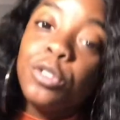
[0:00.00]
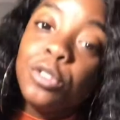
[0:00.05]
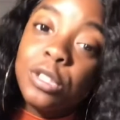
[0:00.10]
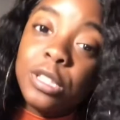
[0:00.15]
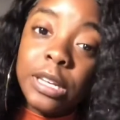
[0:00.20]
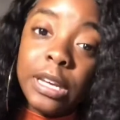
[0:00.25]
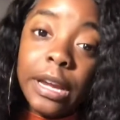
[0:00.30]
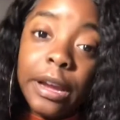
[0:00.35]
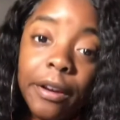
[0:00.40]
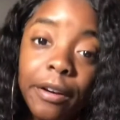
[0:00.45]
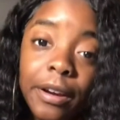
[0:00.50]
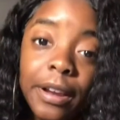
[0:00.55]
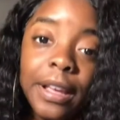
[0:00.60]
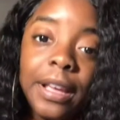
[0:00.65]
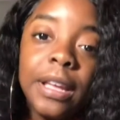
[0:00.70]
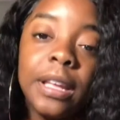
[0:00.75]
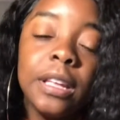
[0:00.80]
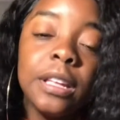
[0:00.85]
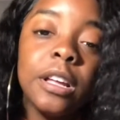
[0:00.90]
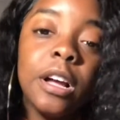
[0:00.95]
through
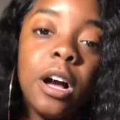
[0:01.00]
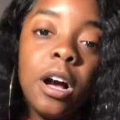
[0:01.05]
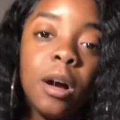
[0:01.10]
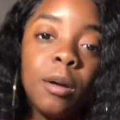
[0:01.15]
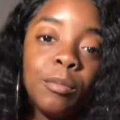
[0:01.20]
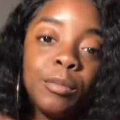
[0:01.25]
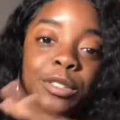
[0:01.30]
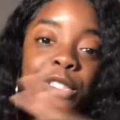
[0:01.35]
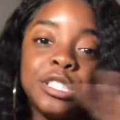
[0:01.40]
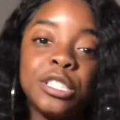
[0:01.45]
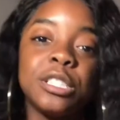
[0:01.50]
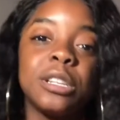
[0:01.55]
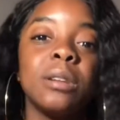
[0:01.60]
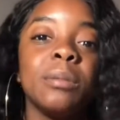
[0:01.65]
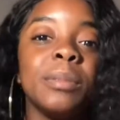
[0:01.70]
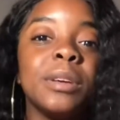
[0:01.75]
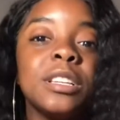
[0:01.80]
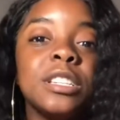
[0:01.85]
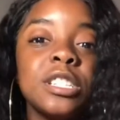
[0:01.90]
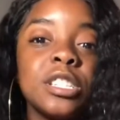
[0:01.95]
security, which is
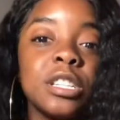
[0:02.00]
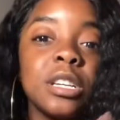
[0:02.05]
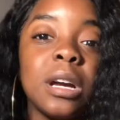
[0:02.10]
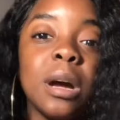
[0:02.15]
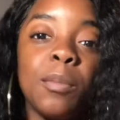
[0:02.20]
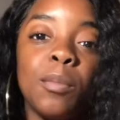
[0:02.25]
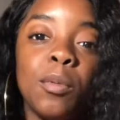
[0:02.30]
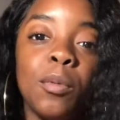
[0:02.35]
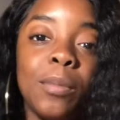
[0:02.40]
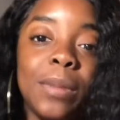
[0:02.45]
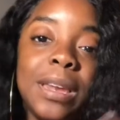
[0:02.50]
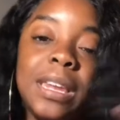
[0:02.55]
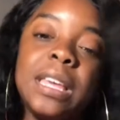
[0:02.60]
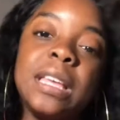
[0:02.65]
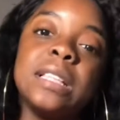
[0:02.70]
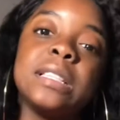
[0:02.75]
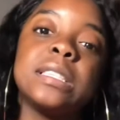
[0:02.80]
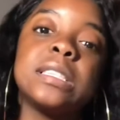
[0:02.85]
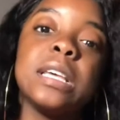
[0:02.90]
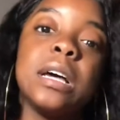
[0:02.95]
gonna be just a couple
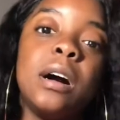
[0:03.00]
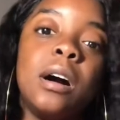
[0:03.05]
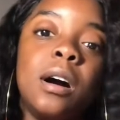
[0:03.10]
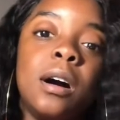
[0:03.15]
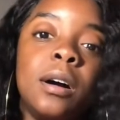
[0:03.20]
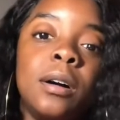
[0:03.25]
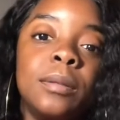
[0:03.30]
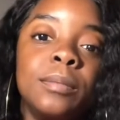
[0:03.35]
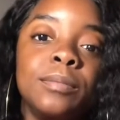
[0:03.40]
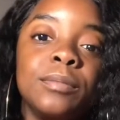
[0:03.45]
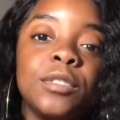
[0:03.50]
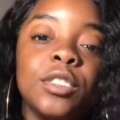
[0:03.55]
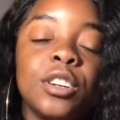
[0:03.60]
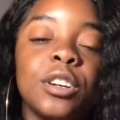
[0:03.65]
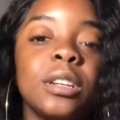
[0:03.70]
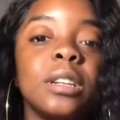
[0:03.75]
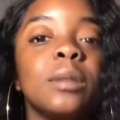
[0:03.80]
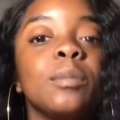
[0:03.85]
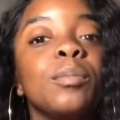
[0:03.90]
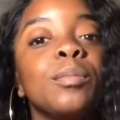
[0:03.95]
minutes, they're
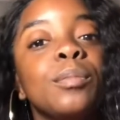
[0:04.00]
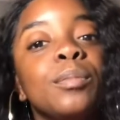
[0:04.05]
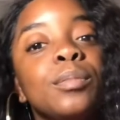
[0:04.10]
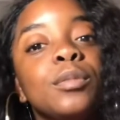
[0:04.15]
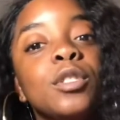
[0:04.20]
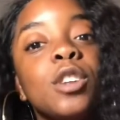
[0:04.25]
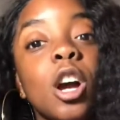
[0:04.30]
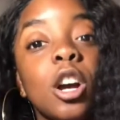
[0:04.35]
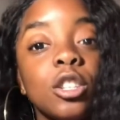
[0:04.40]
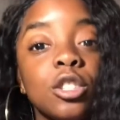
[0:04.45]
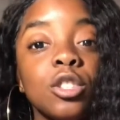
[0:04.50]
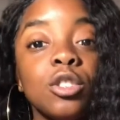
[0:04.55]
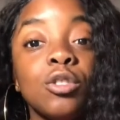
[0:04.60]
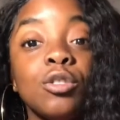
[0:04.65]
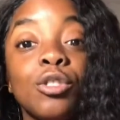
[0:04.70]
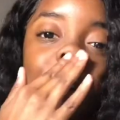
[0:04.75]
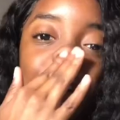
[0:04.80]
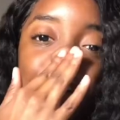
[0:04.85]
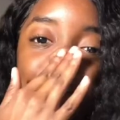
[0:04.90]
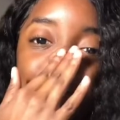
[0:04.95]
gonna talk to you.
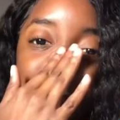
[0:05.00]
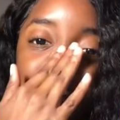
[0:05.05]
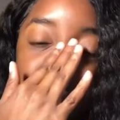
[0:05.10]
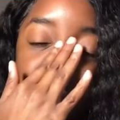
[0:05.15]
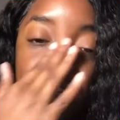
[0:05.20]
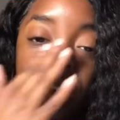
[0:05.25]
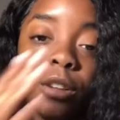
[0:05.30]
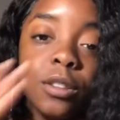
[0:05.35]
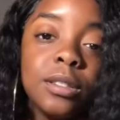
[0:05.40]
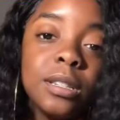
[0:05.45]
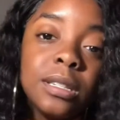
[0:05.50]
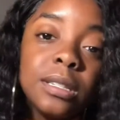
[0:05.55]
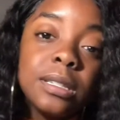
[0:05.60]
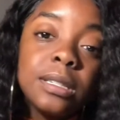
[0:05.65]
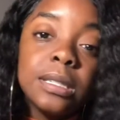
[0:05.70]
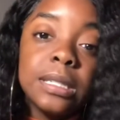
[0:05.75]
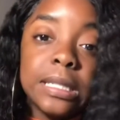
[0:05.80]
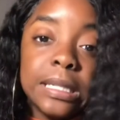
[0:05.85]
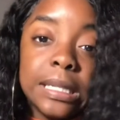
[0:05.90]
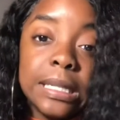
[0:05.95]
You're going to go
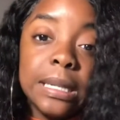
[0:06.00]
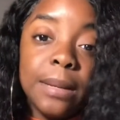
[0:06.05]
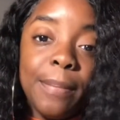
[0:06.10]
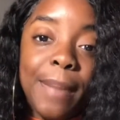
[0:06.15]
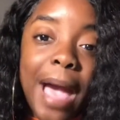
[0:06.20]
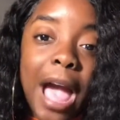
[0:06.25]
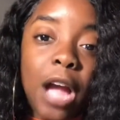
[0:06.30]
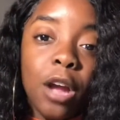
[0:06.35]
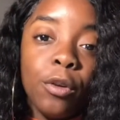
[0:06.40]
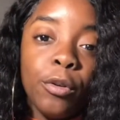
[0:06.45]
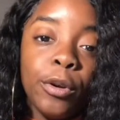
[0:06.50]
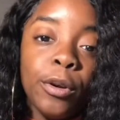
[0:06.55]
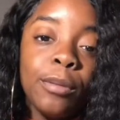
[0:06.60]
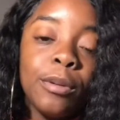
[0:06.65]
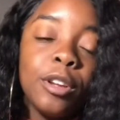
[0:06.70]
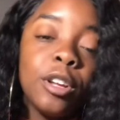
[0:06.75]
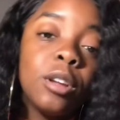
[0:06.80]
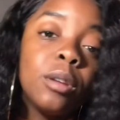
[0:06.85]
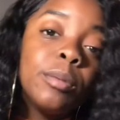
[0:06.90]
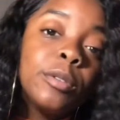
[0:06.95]
to the bag
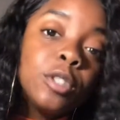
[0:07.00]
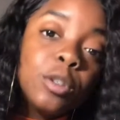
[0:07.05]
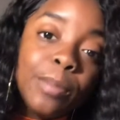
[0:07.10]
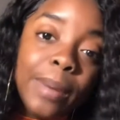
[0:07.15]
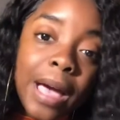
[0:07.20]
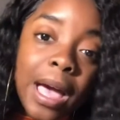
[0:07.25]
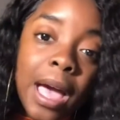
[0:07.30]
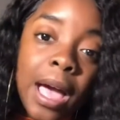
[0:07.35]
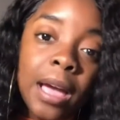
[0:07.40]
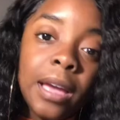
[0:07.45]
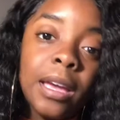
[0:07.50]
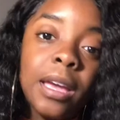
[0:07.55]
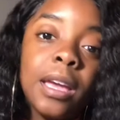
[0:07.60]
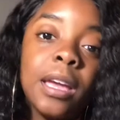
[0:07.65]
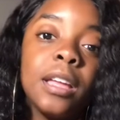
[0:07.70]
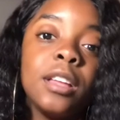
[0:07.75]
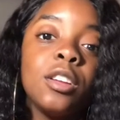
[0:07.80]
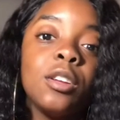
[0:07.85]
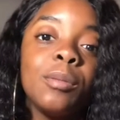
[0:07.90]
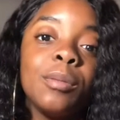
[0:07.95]
room, and you're gonna put your bag
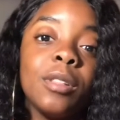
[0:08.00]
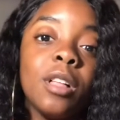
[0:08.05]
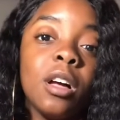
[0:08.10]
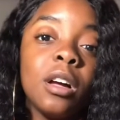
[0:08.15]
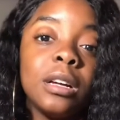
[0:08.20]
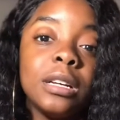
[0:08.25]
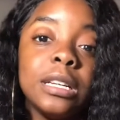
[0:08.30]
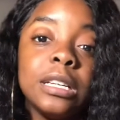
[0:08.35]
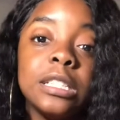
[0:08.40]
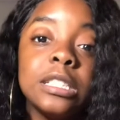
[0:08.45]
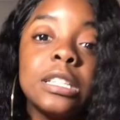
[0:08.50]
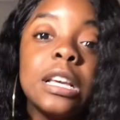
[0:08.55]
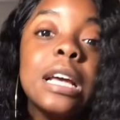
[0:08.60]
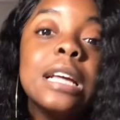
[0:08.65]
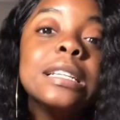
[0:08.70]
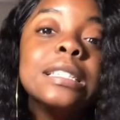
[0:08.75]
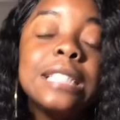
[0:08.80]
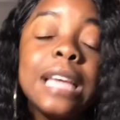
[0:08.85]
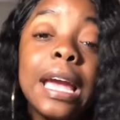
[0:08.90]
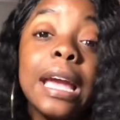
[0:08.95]
and your belongings.
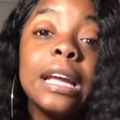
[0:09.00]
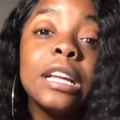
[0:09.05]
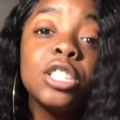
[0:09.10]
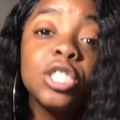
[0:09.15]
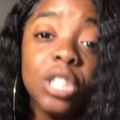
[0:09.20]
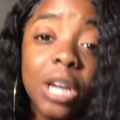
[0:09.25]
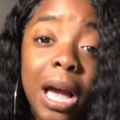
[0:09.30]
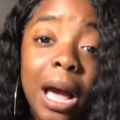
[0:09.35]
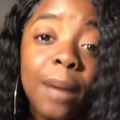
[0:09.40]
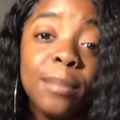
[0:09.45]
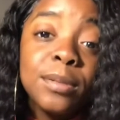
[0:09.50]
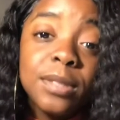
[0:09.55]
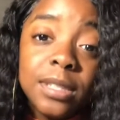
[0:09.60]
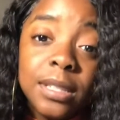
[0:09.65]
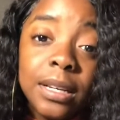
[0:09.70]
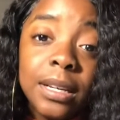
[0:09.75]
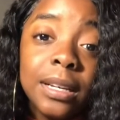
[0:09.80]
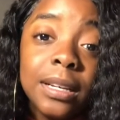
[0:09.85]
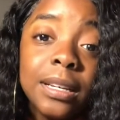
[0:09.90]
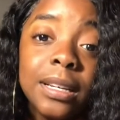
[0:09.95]
Take
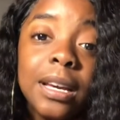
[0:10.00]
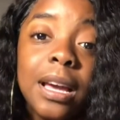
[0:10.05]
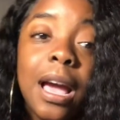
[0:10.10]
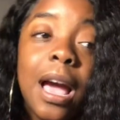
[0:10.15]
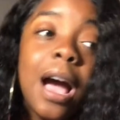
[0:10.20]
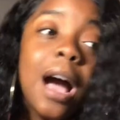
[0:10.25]
chapstick.